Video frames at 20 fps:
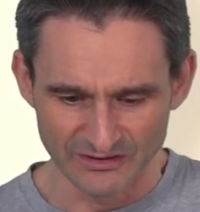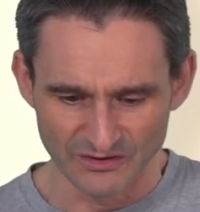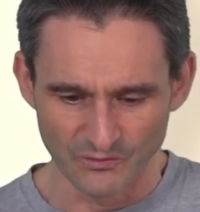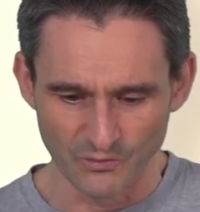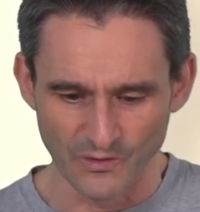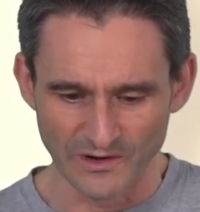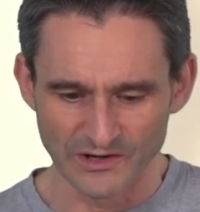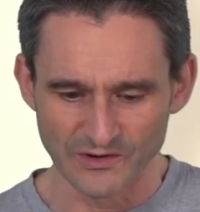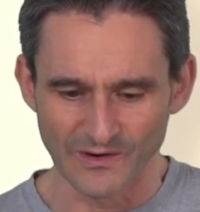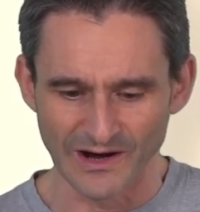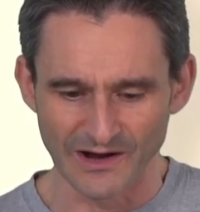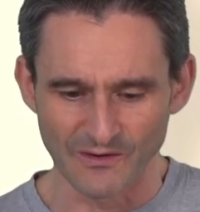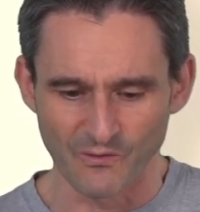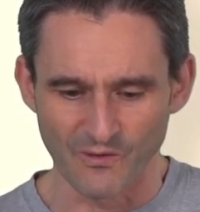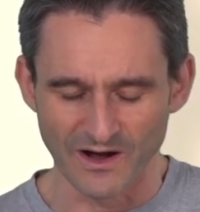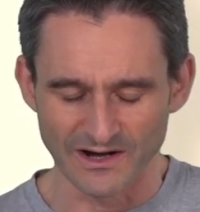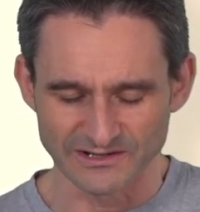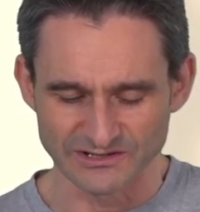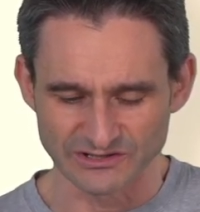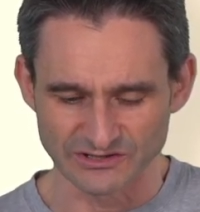What do I
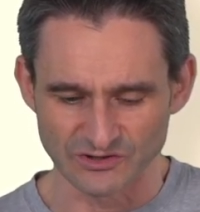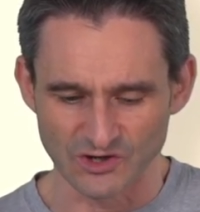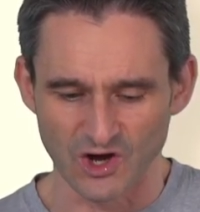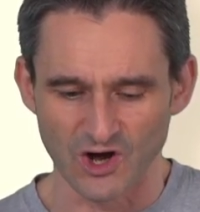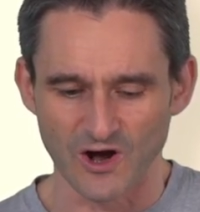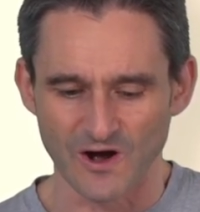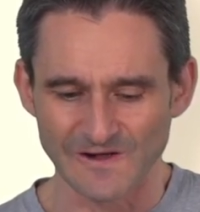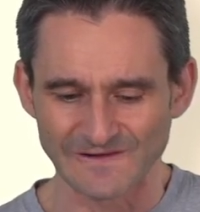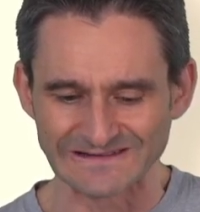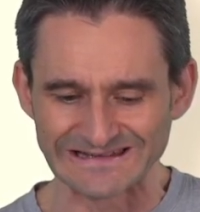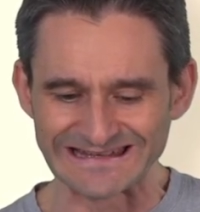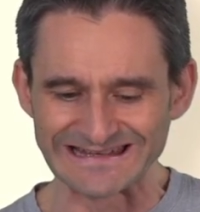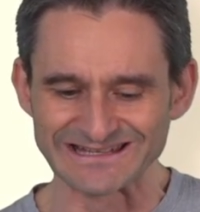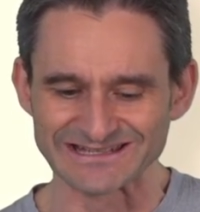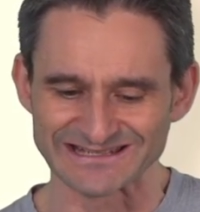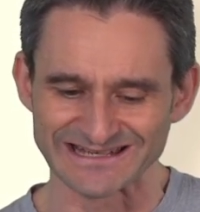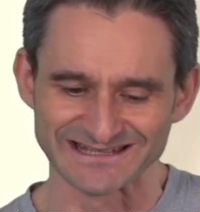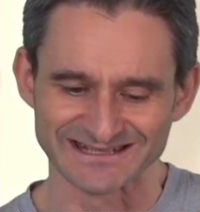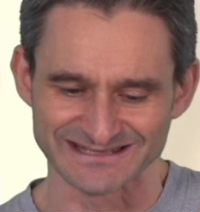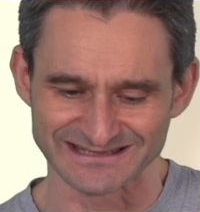want to call
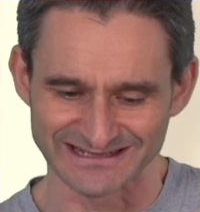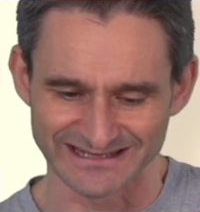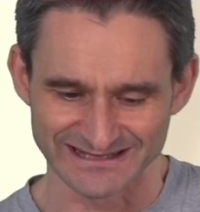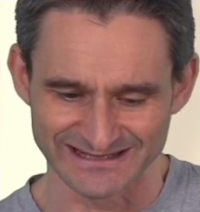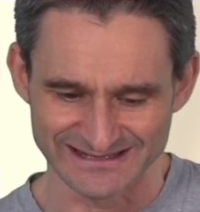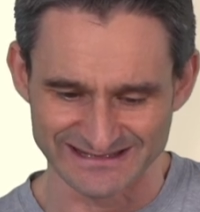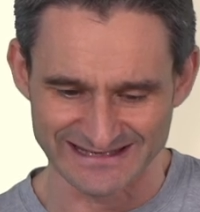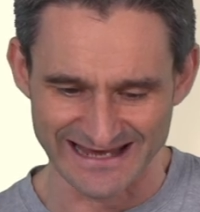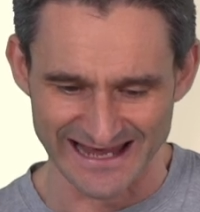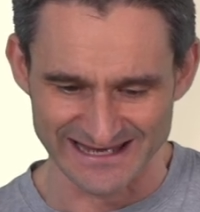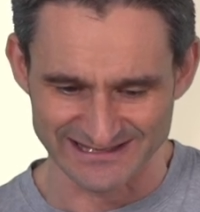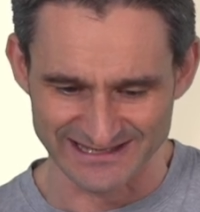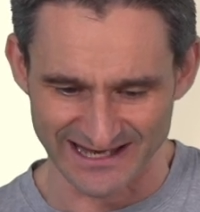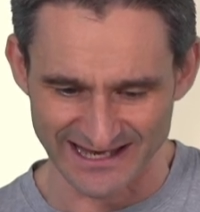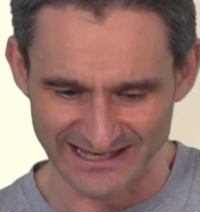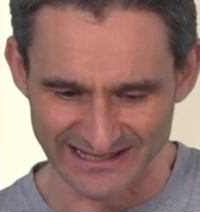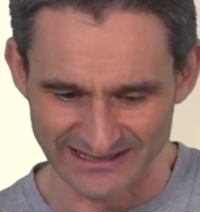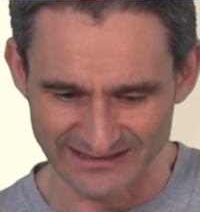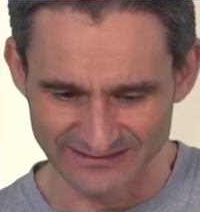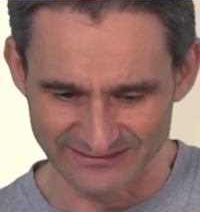each instance as
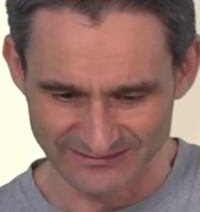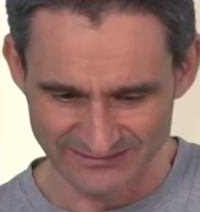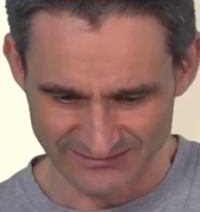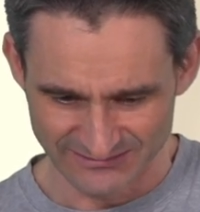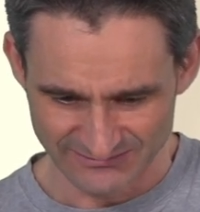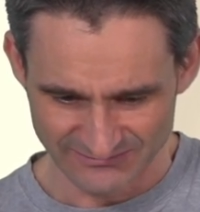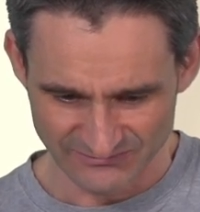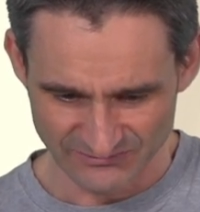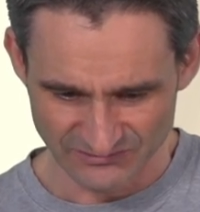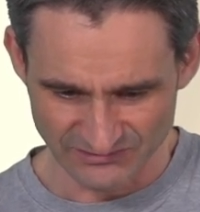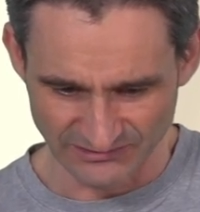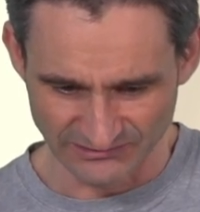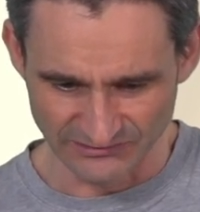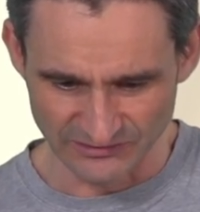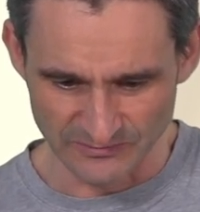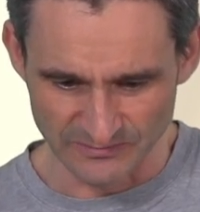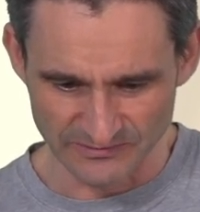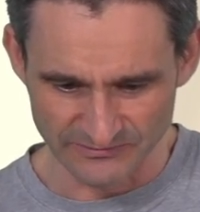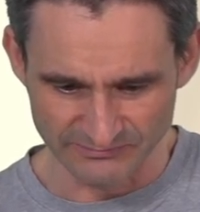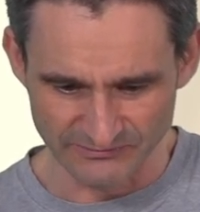I
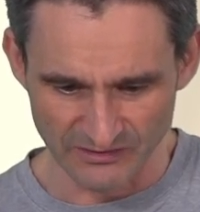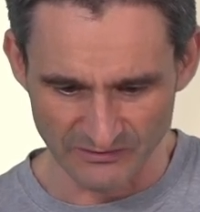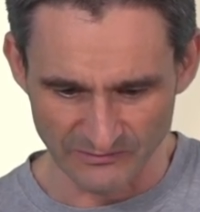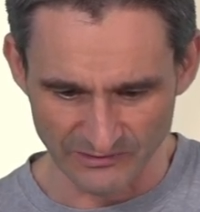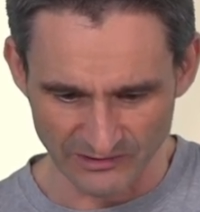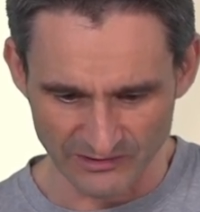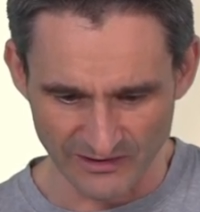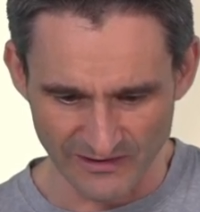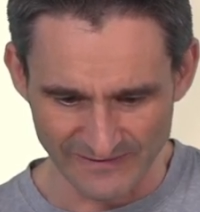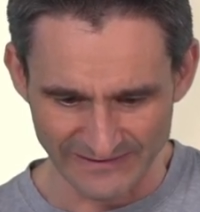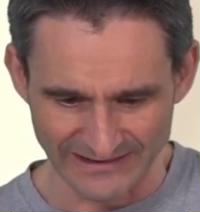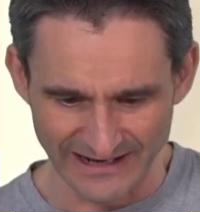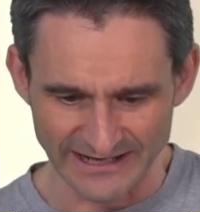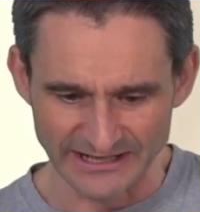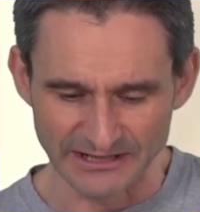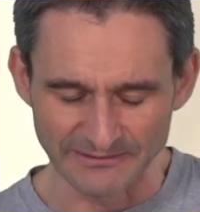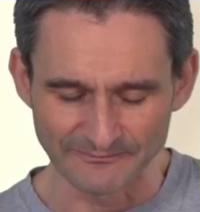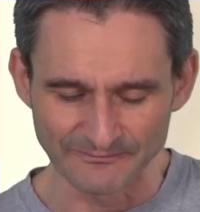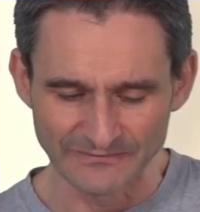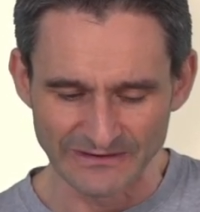loop through? We'll call it
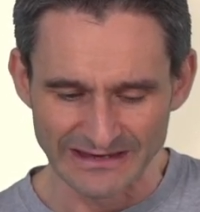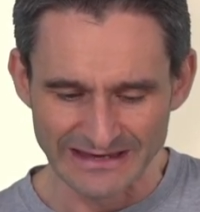item.